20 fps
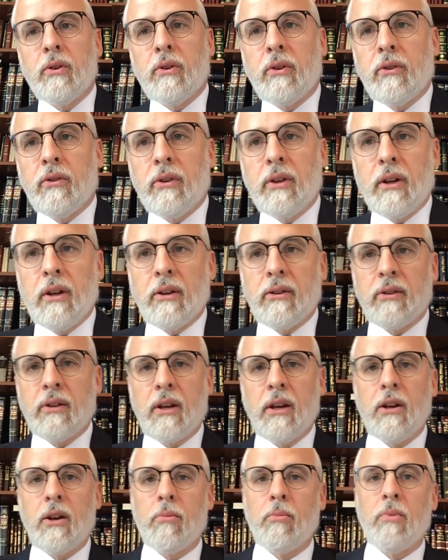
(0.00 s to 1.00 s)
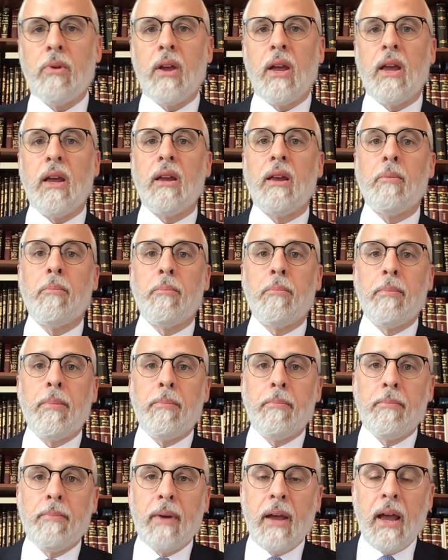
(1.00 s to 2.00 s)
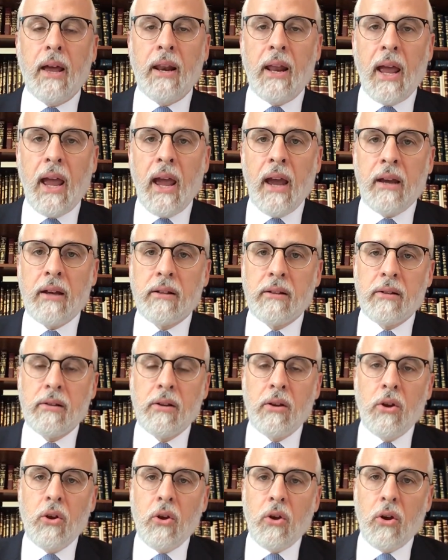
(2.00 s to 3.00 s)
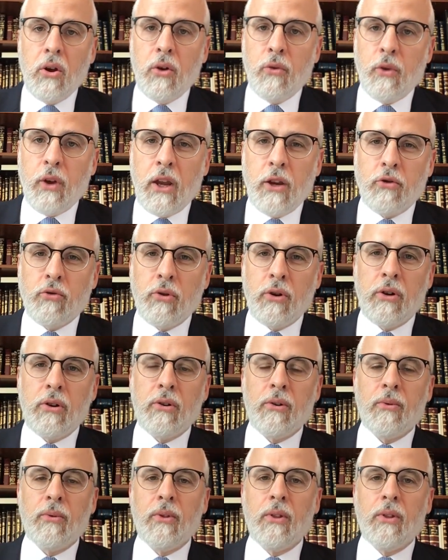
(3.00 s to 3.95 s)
to sinas chinam an act of hatred.